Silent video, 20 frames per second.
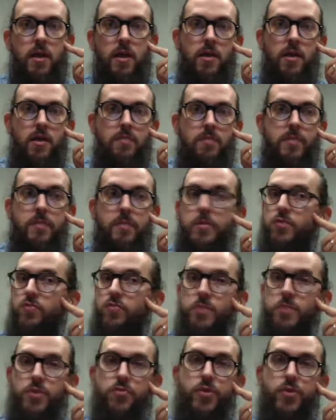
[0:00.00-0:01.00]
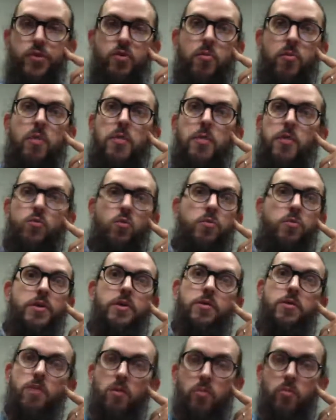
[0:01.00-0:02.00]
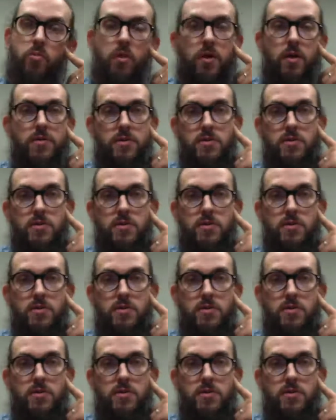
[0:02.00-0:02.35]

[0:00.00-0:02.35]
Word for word: Maybe it will be Twitter, maybe it will be Google Plus.